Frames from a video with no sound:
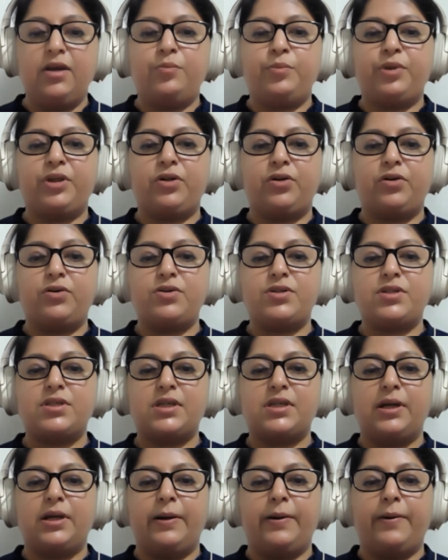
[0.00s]
Because
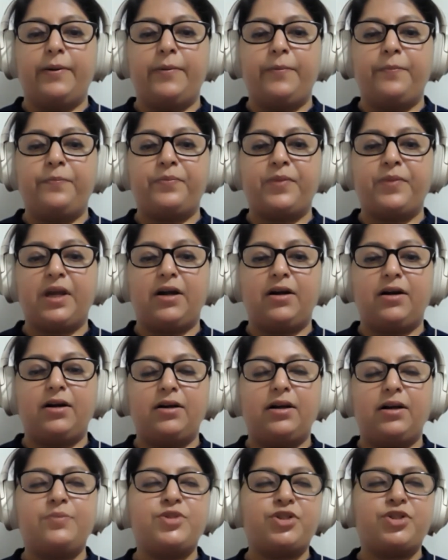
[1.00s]

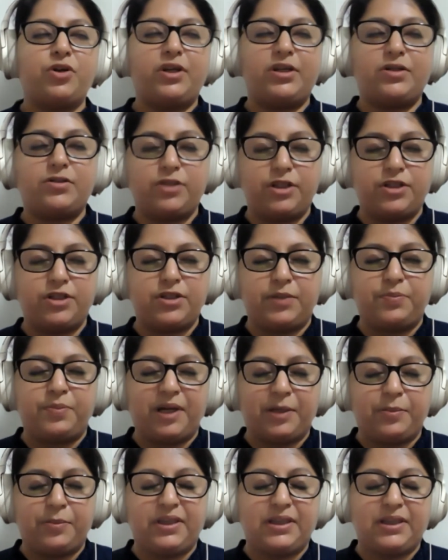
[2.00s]
I'm sure it
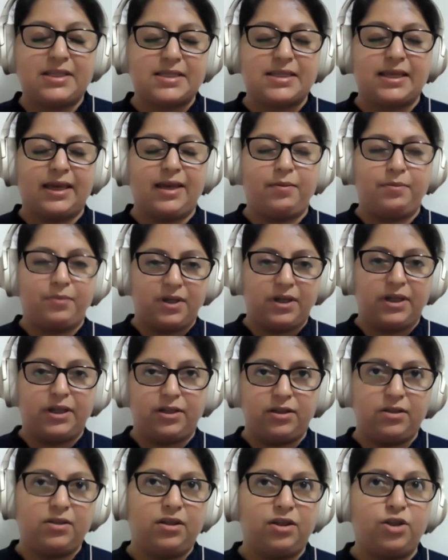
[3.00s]
might be the same
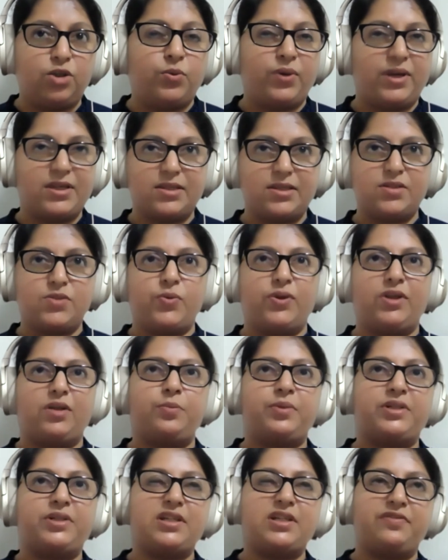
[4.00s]
in US as well,
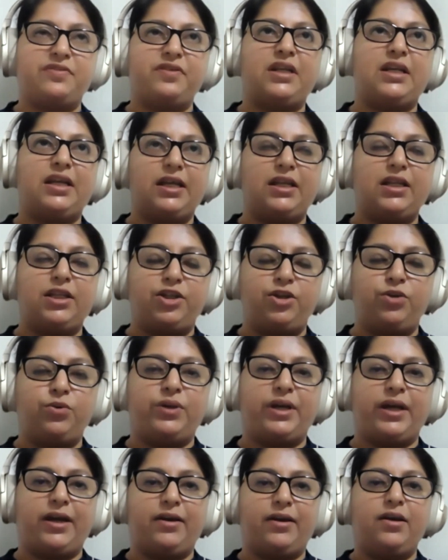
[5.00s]
but definitely in the
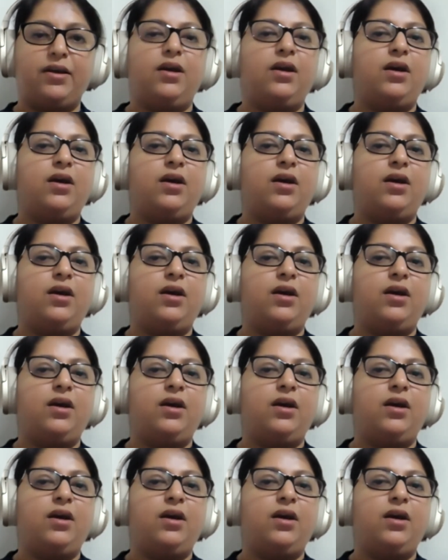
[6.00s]
UK,